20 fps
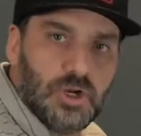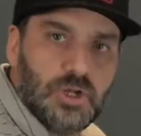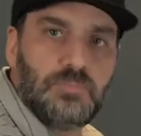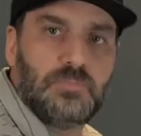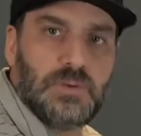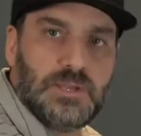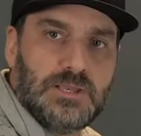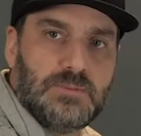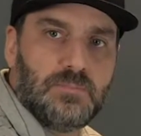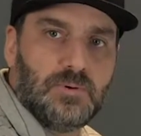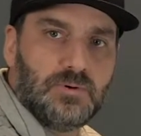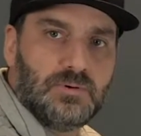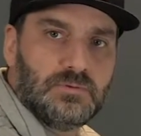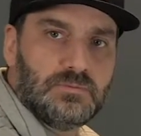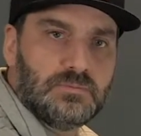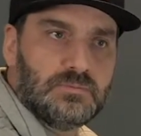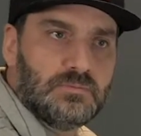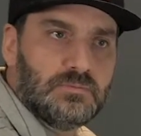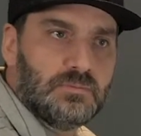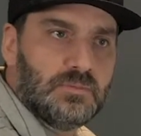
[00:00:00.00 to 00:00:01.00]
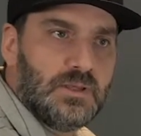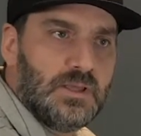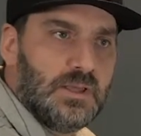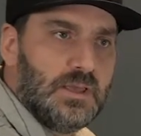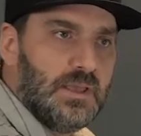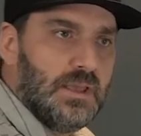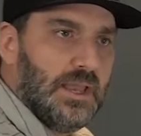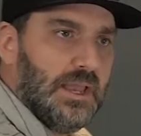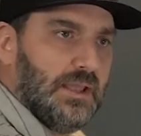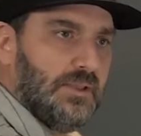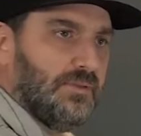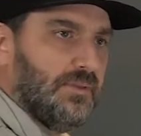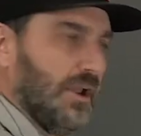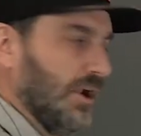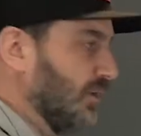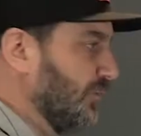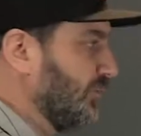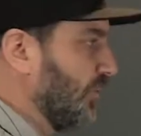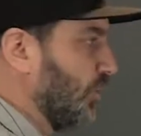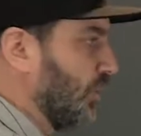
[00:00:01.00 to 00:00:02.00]
good people, and
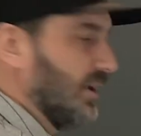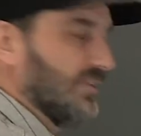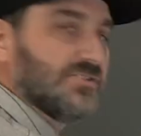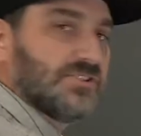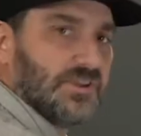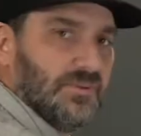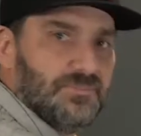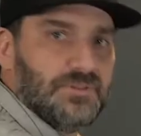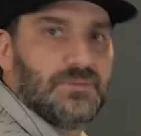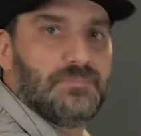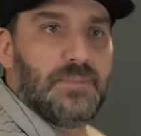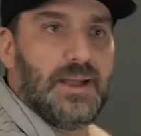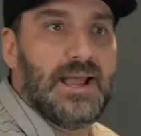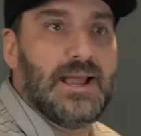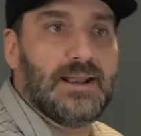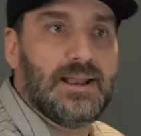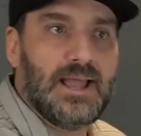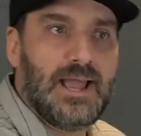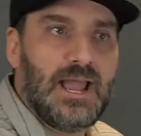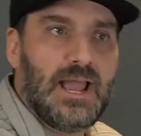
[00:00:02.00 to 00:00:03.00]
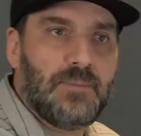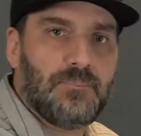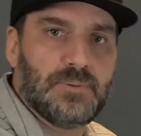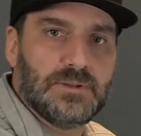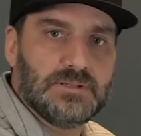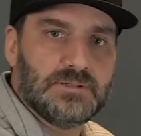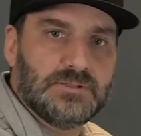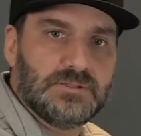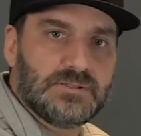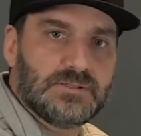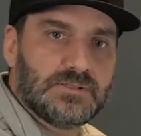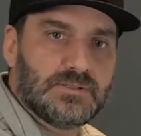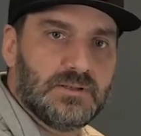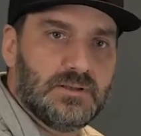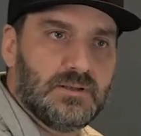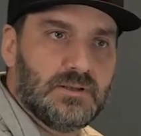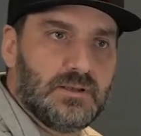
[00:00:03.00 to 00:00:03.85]
therefore if something bad happens,